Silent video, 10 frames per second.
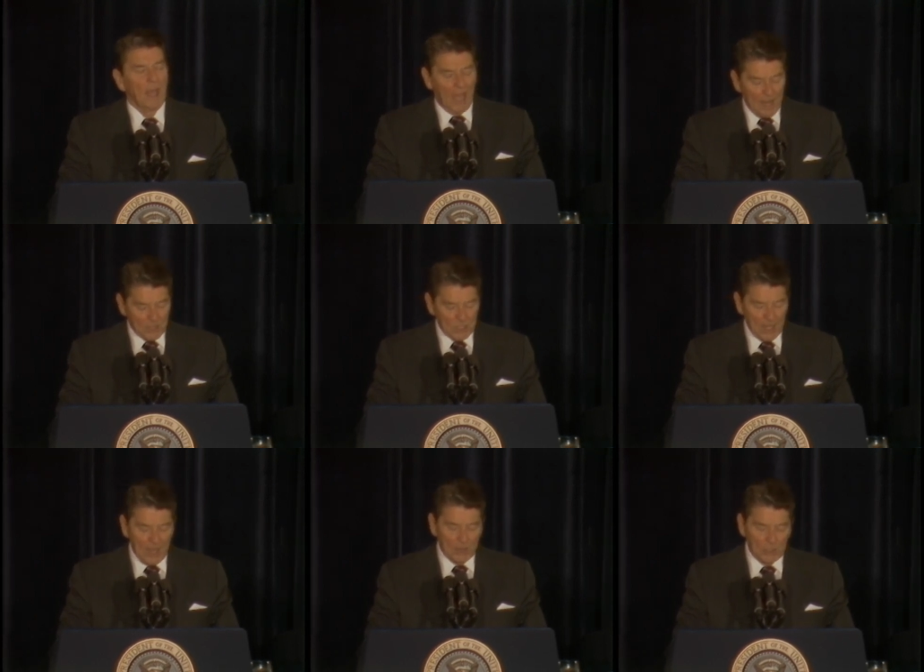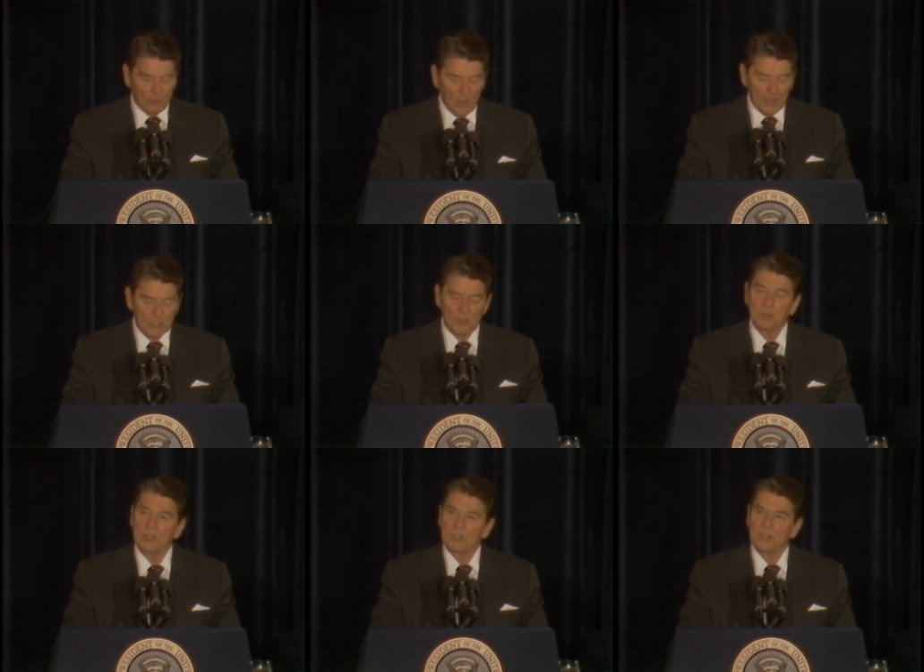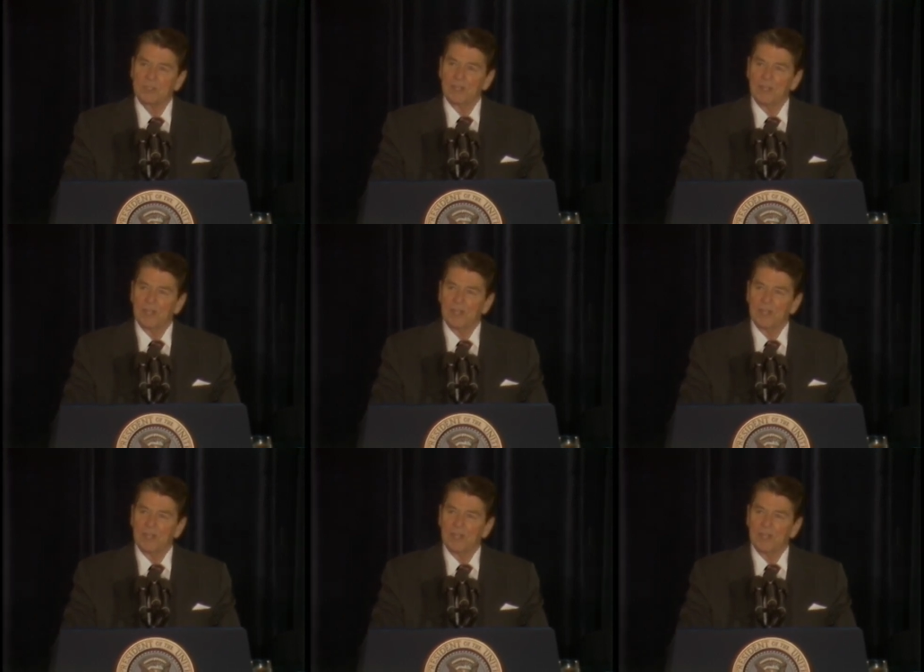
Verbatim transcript: higher standards for our students,